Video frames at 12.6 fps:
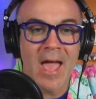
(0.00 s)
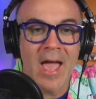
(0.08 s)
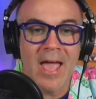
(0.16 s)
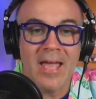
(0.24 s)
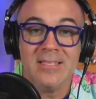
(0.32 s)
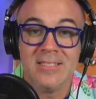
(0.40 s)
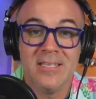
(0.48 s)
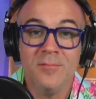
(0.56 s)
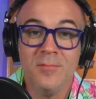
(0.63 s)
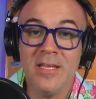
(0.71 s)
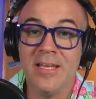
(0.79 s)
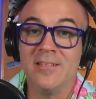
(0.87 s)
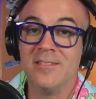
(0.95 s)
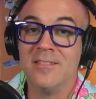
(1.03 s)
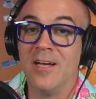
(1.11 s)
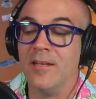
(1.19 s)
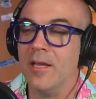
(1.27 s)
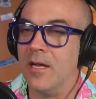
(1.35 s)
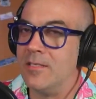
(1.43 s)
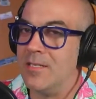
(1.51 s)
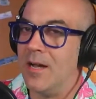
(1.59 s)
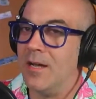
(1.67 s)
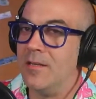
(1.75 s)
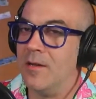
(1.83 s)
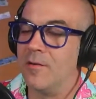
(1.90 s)
And Zimney has done a
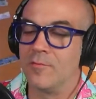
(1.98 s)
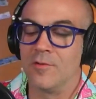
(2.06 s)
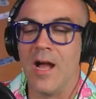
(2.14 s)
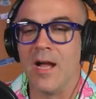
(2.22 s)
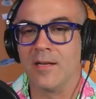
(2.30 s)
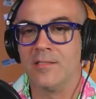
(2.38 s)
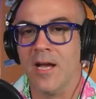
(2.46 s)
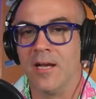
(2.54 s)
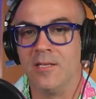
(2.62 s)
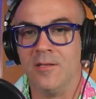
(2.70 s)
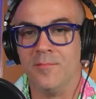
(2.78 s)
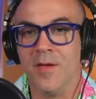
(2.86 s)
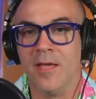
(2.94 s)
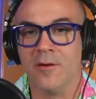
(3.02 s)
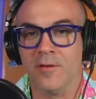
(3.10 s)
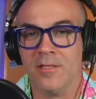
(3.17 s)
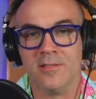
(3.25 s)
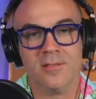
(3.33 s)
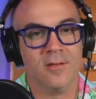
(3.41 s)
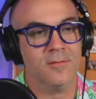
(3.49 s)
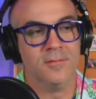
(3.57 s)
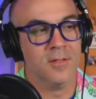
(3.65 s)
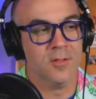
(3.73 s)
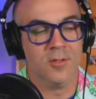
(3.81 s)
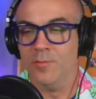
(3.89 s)
ton of rock documentaries, so
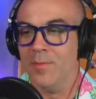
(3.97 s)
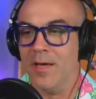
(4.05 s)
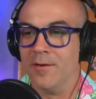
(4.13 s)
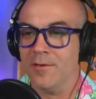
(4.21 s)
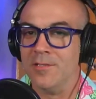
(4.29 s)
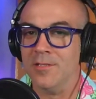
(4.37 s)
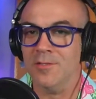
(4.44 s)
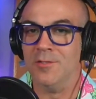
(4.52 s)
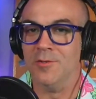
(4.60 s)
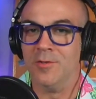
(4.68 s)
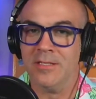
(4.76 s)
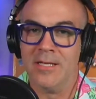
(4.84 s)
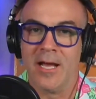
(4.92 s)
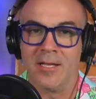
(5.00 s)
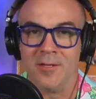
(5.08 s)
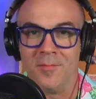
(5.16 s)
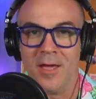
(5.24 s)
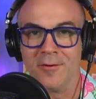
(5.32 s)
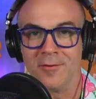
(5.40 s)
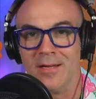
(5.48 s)
who better to do a documentary